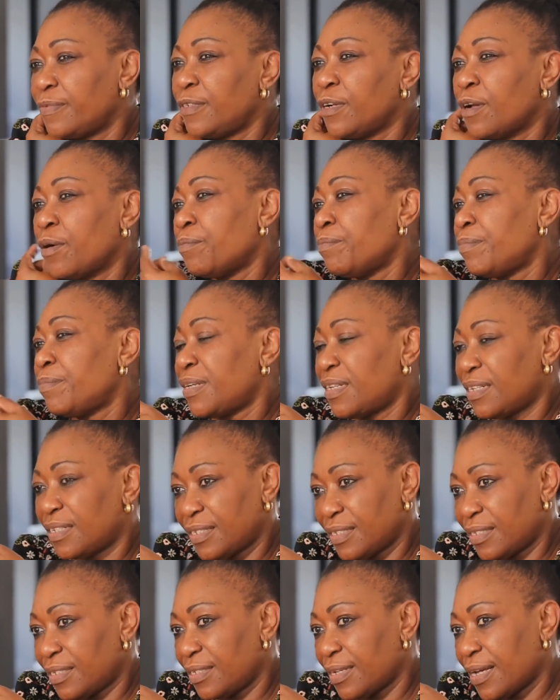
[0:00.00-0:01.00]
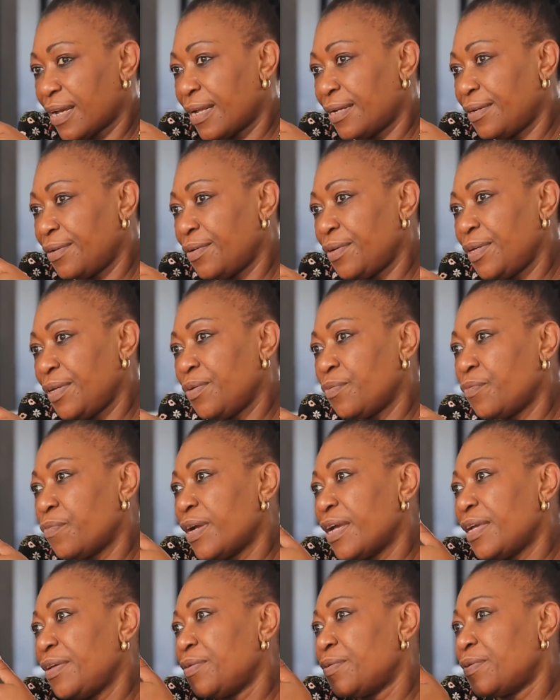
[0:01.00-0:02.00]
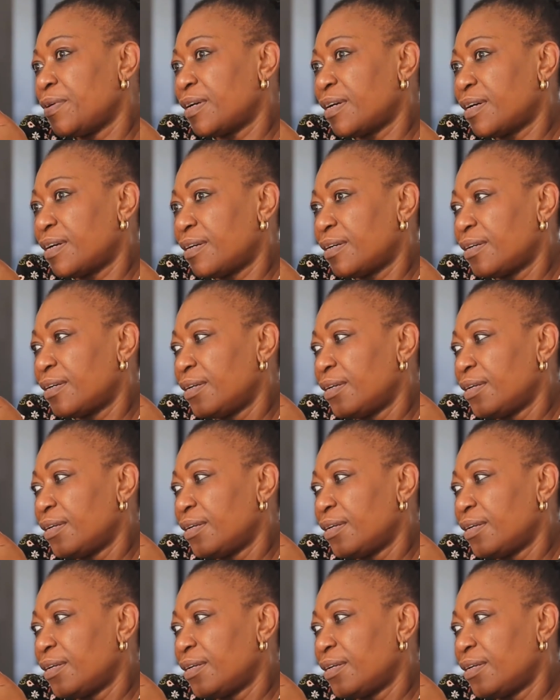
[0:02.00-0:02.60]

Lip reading: numbers and knowing where you are